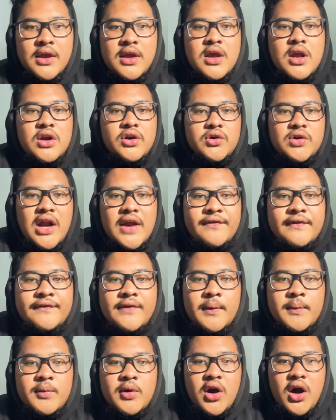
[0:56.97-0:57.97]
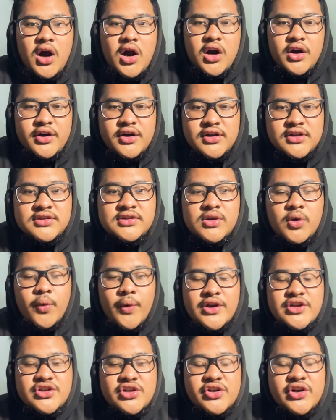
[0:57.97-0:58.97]
Derived from the author's
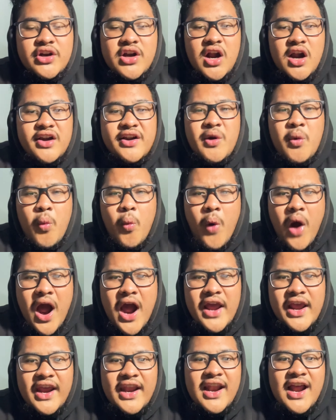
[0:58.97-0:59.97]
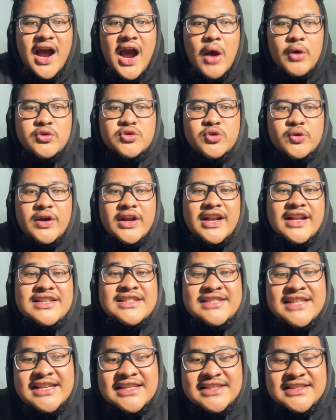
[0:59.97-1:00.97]
question regarding why and how to an
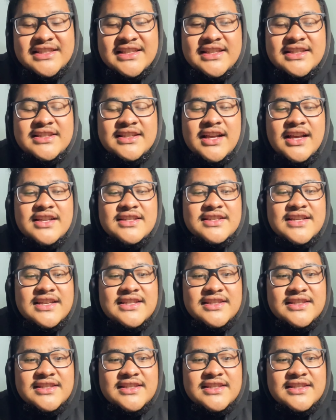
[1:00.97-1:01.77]
existing